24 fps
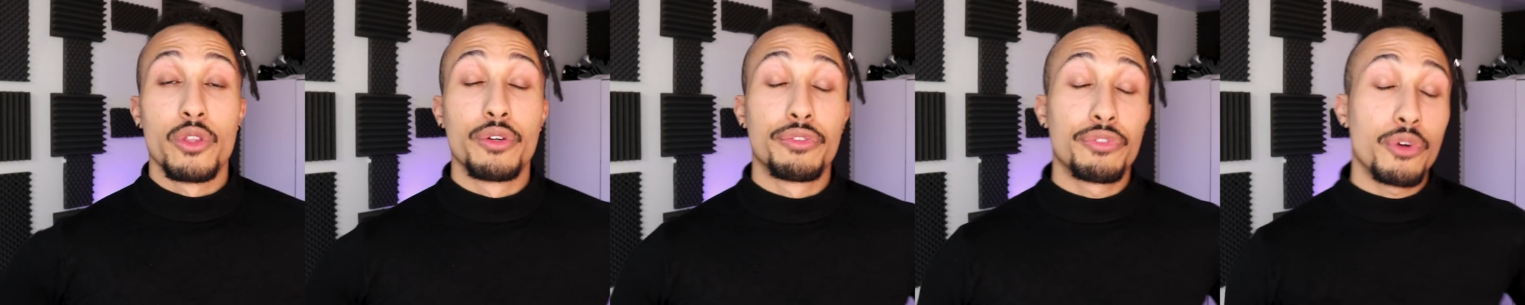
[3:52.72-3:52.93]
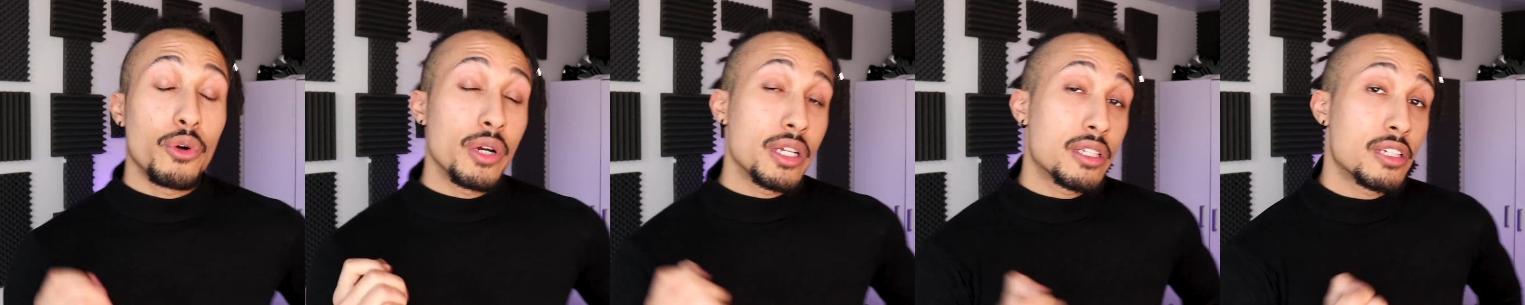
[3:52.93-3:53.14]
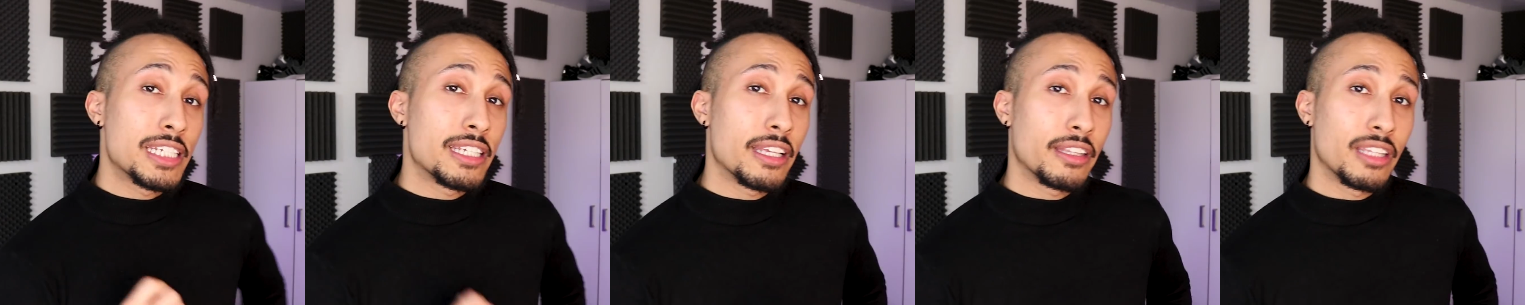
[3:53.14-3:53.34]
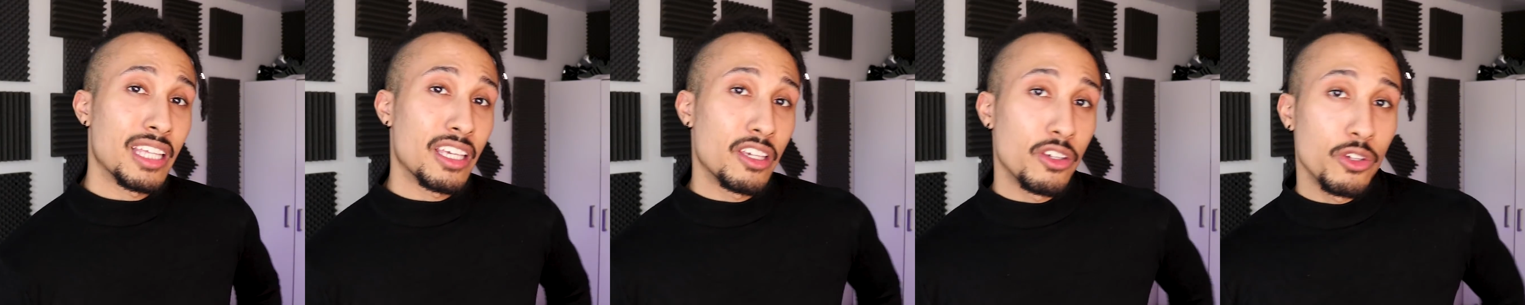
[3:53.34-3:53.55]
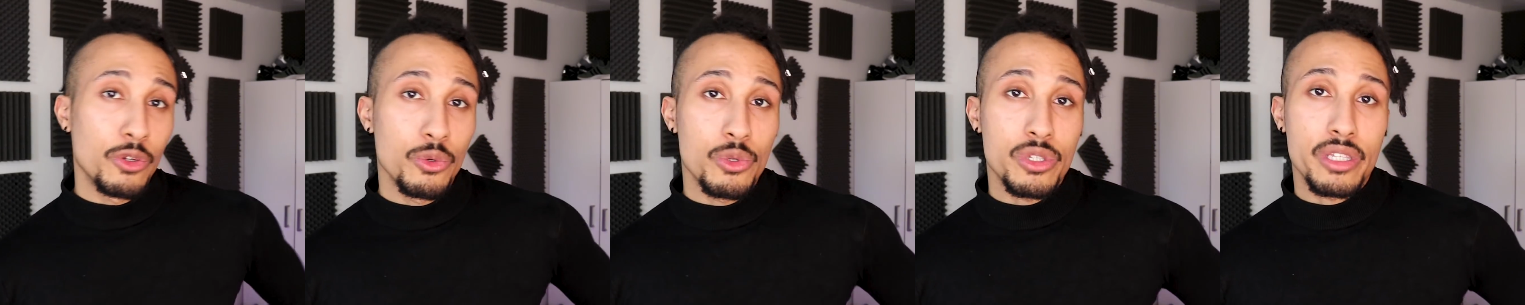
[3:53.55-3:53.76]
The voices that they
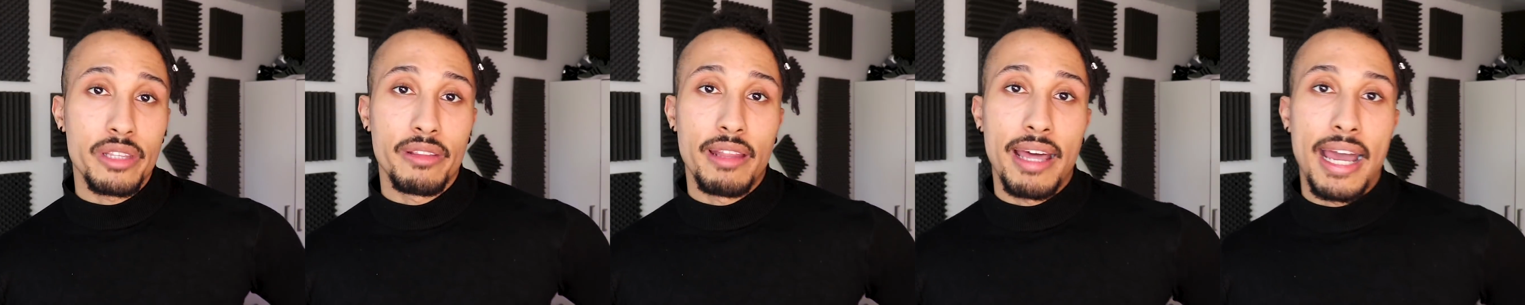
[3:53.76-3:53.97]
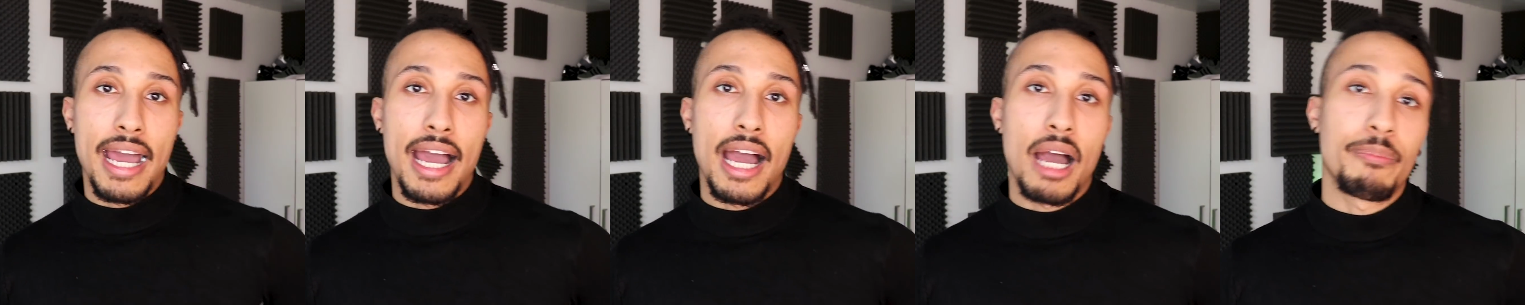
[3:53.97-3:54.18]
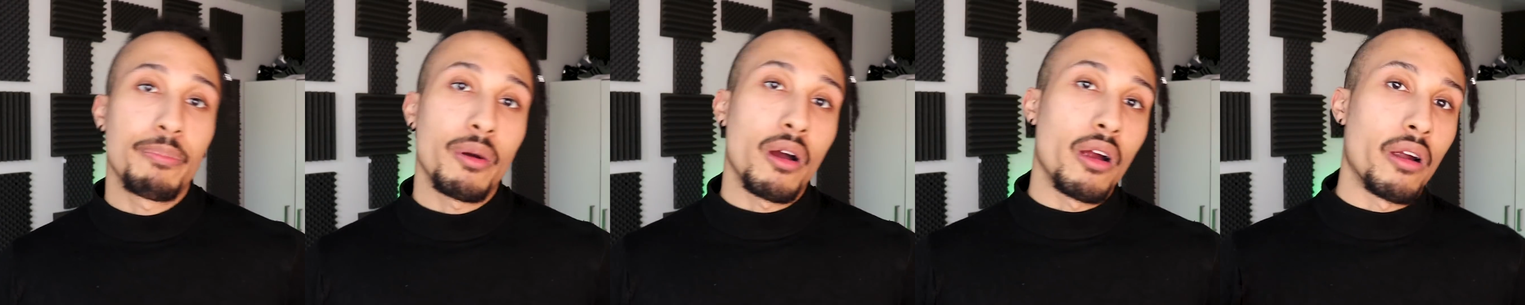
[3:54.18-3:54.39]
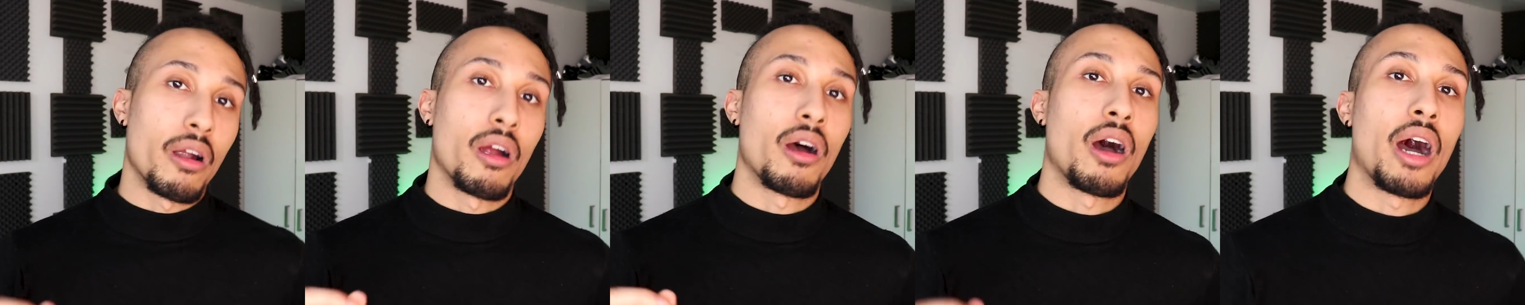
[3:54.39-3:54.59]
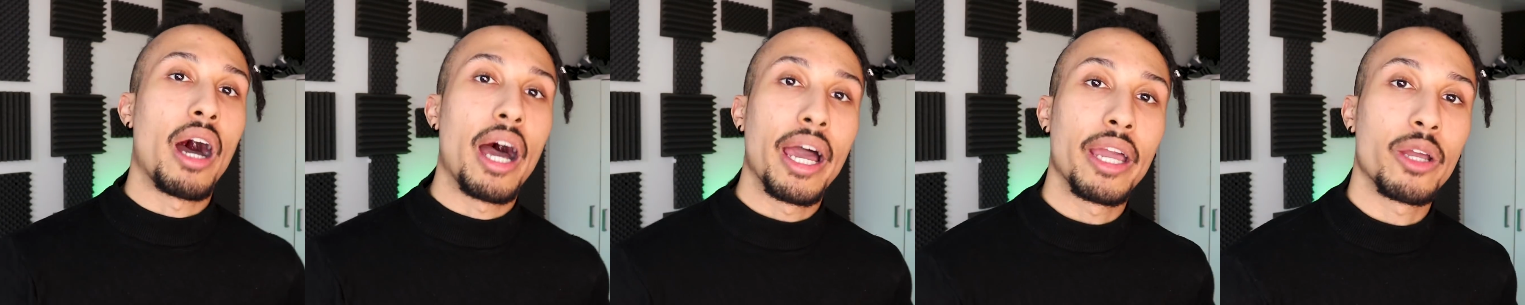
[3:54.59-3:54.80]
use in the app are
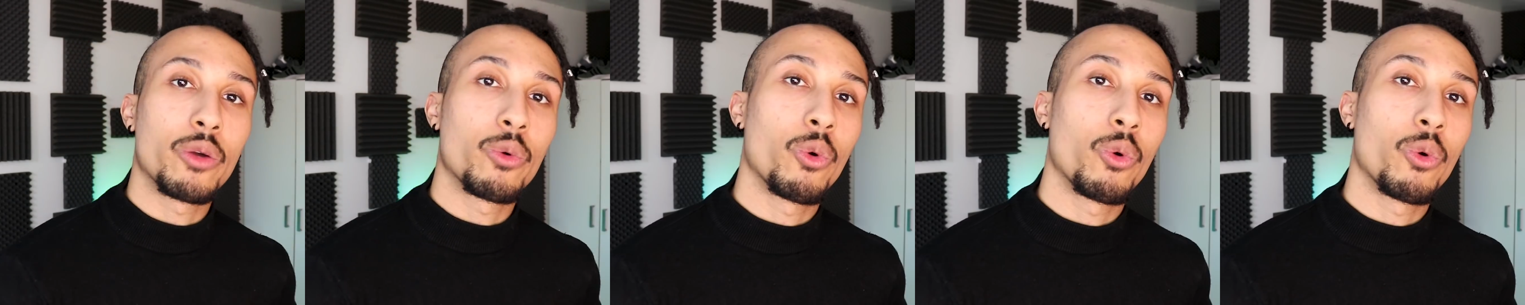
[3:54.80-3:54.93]
high